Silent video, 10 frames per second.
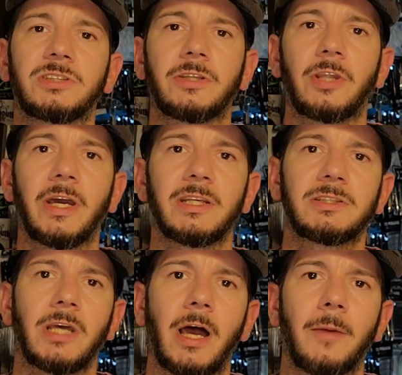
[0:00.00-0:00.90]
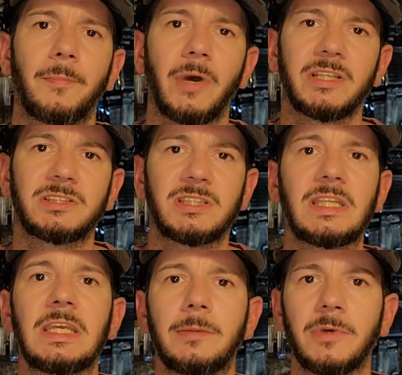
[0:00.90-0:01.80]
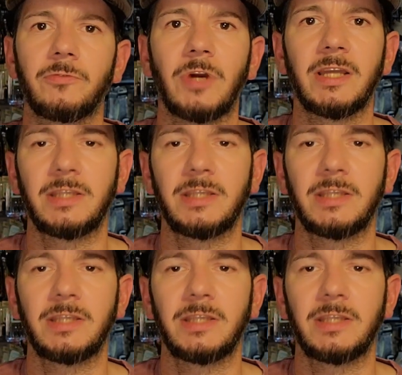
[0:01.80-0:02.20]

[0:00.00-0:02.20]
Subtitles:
a nice Mike's Red